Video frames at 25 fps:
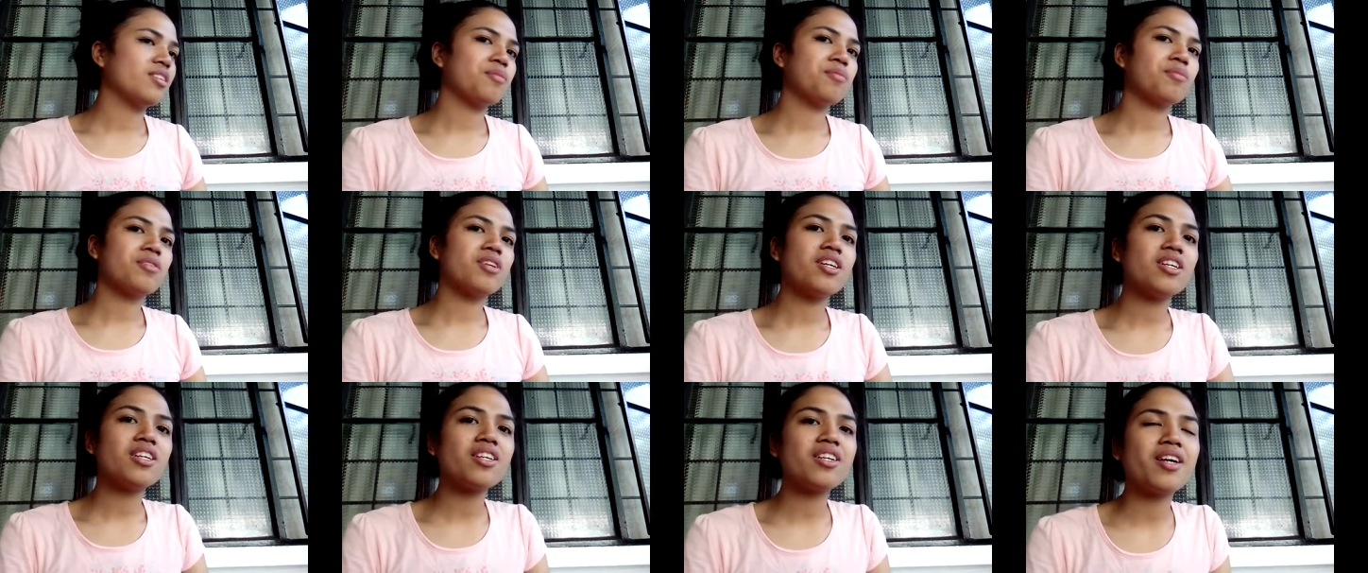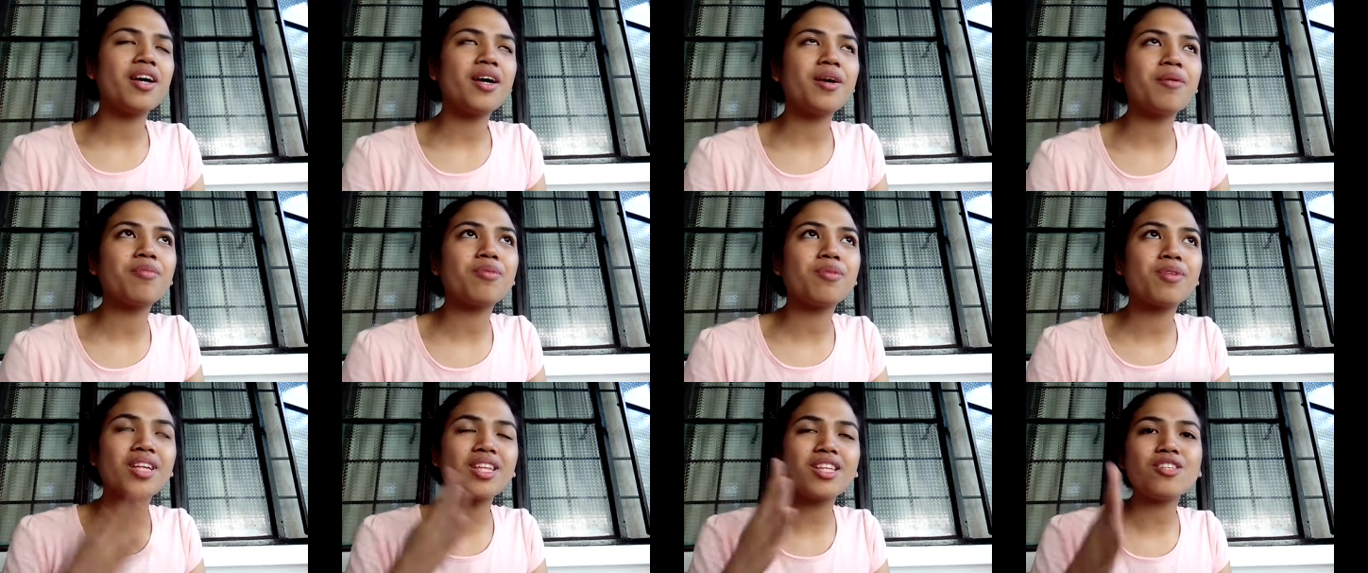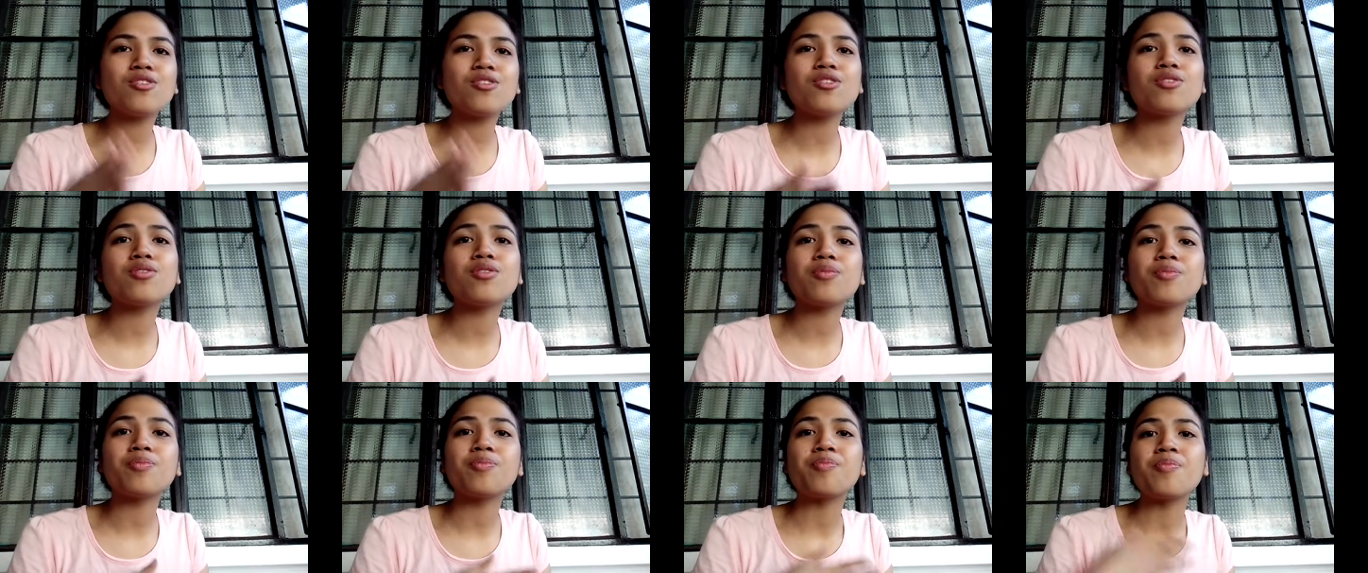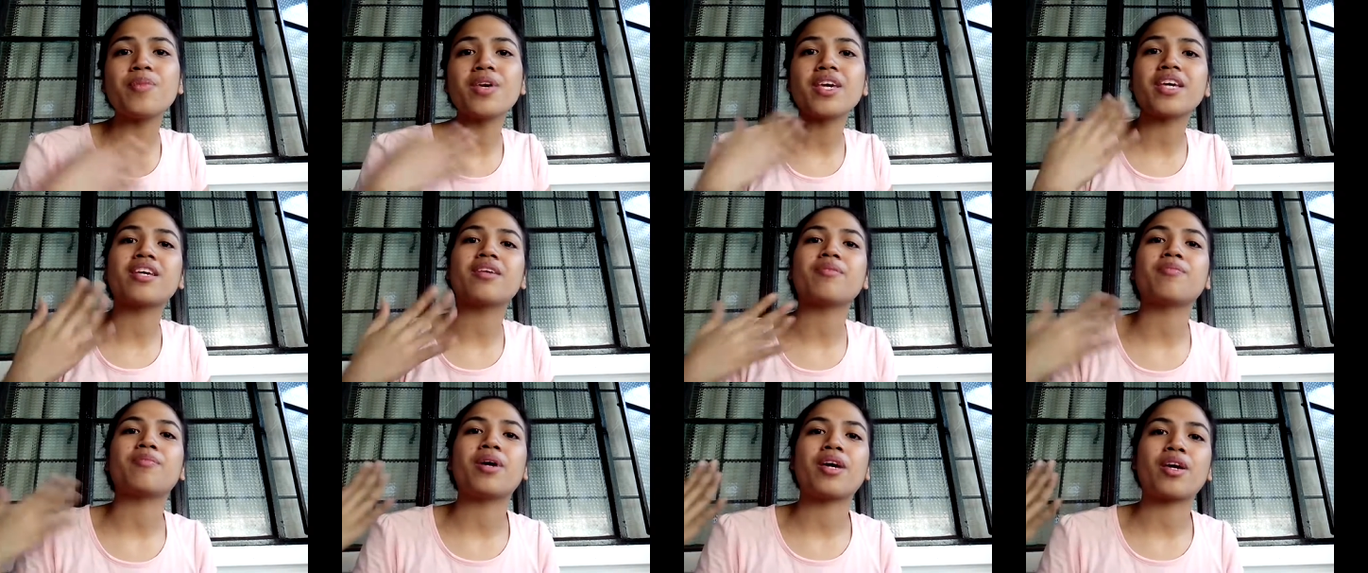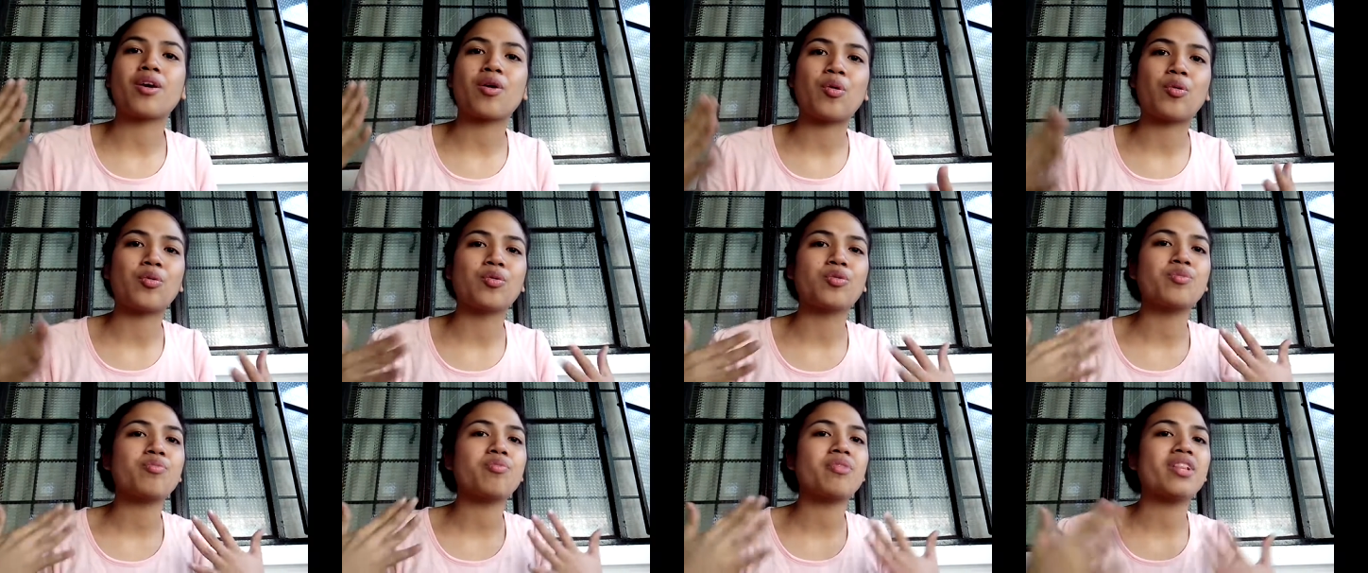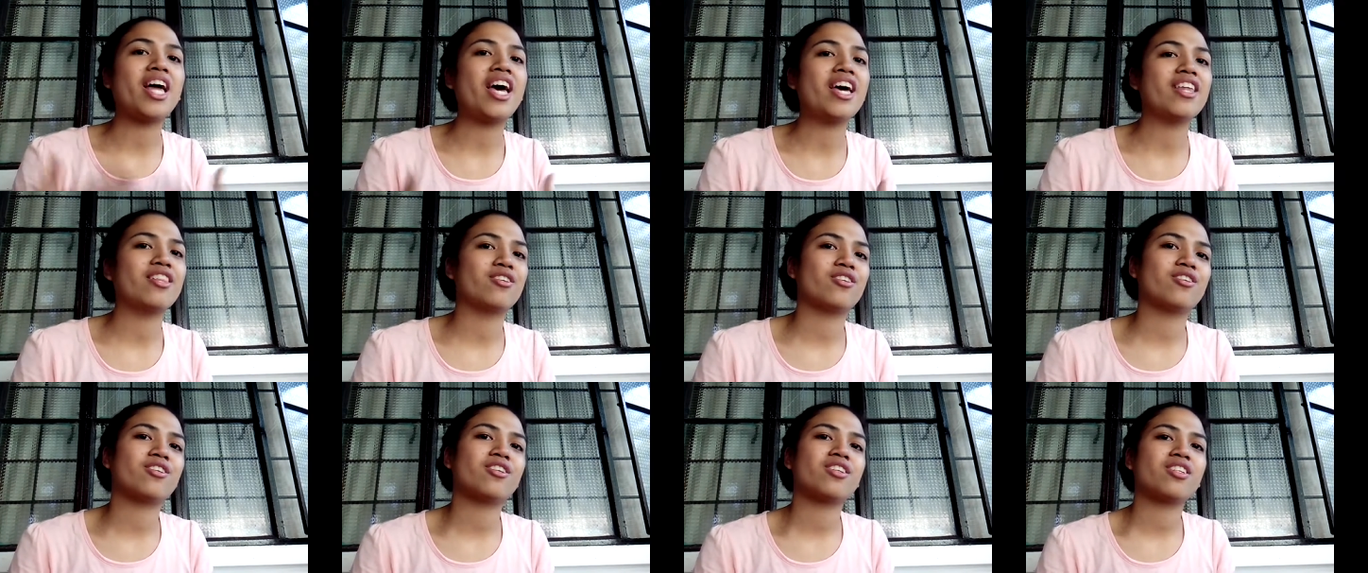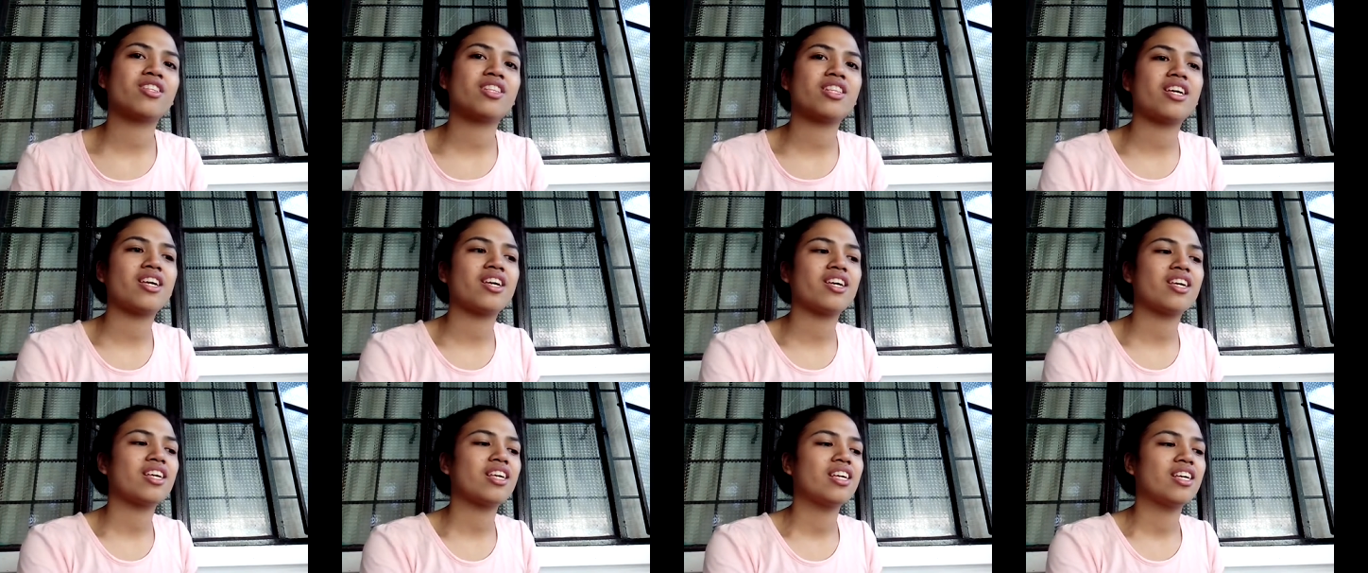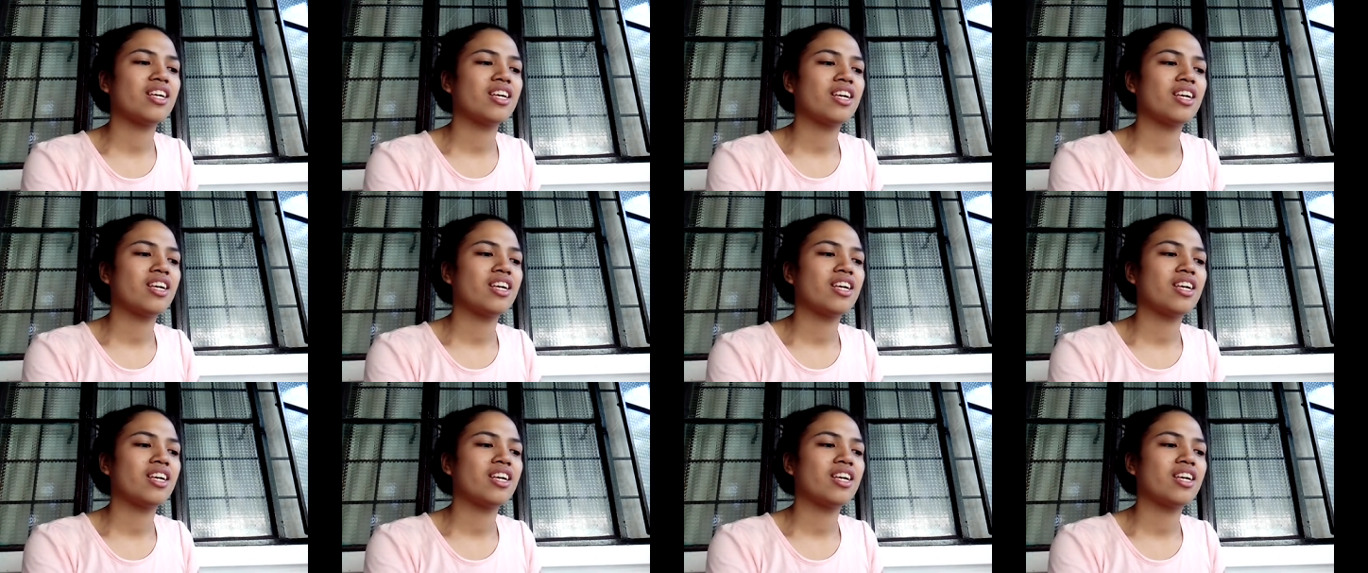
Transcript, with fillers: I'm gonna. I'm planning to make my own planner. Like,